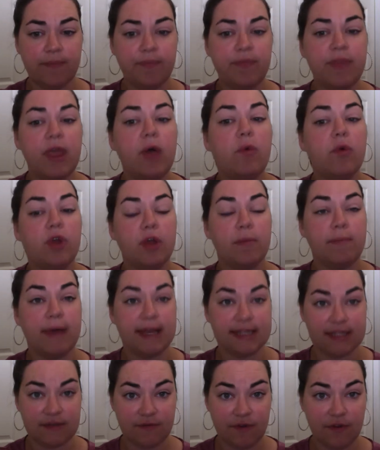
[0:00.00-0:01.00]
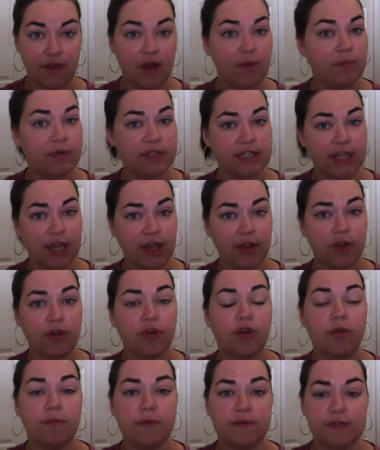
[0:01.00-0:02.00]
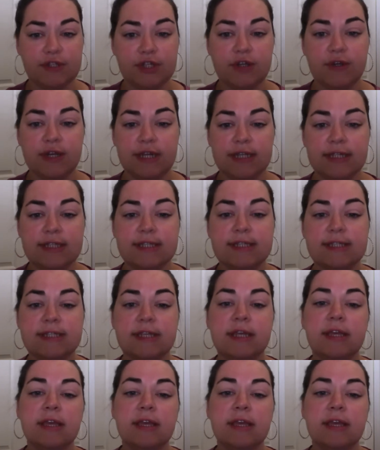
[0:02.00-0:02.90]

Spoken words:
that work best for their particular group of students.